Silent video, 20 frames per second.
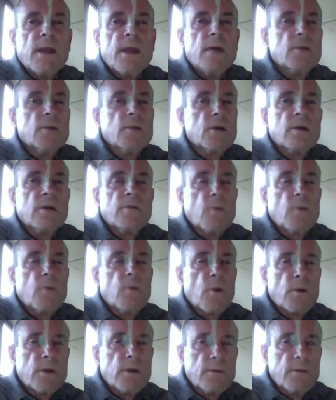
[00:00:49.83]
I'm looking
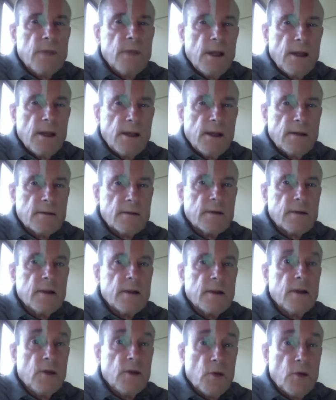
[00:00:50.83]
forward to meeting
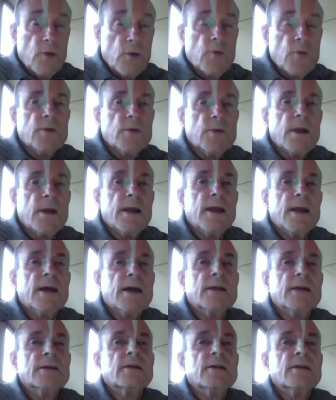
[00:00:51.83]
you
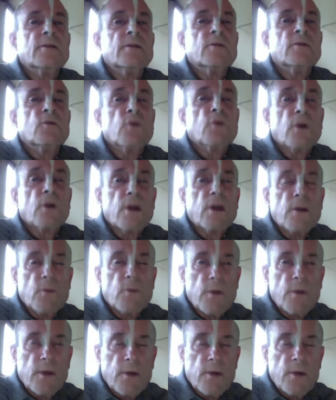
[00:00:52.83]
and working
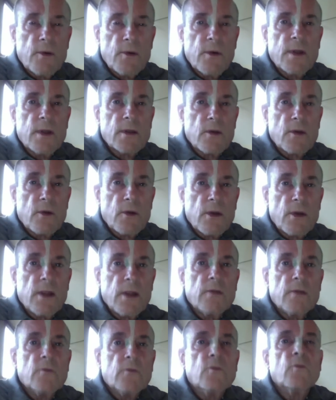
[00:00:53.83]
with you and
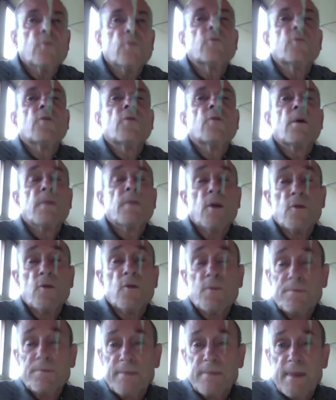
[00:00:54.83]
learning from
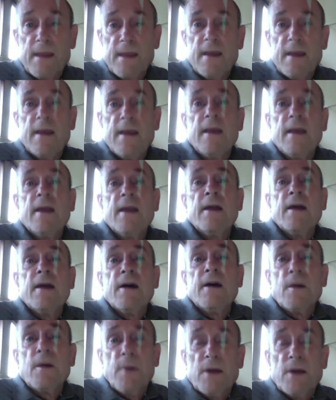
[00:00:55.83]
you
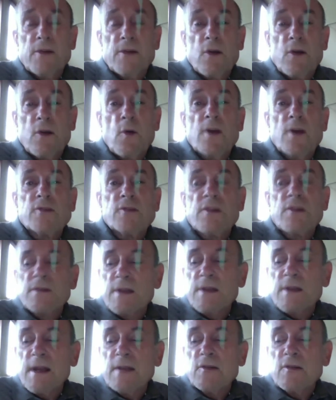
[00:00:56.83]
about the questions
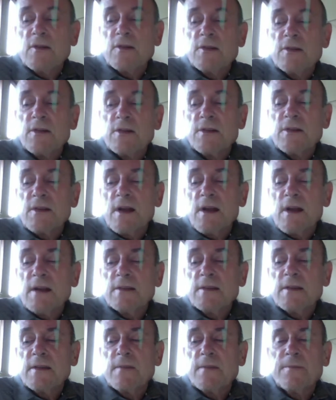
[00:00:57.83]
that I just
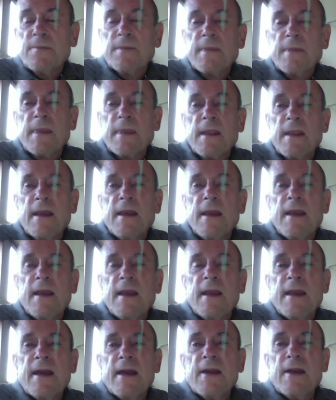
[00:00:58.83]
discussed.
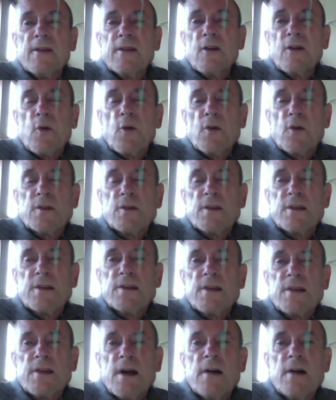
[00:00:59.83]
The course
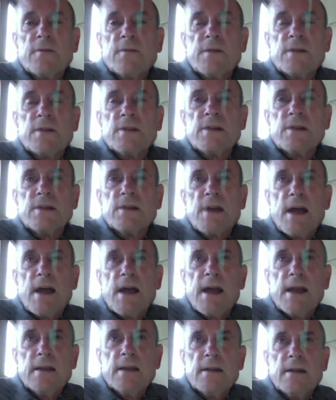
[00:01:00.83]
itself is
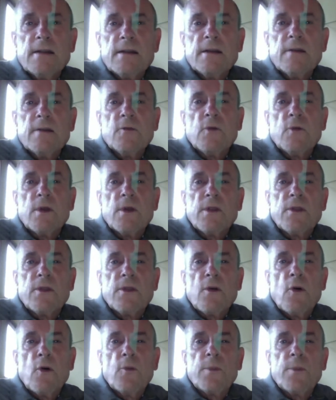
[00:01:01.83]
designed with
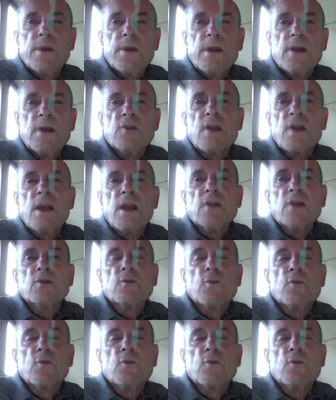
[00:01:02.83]
open education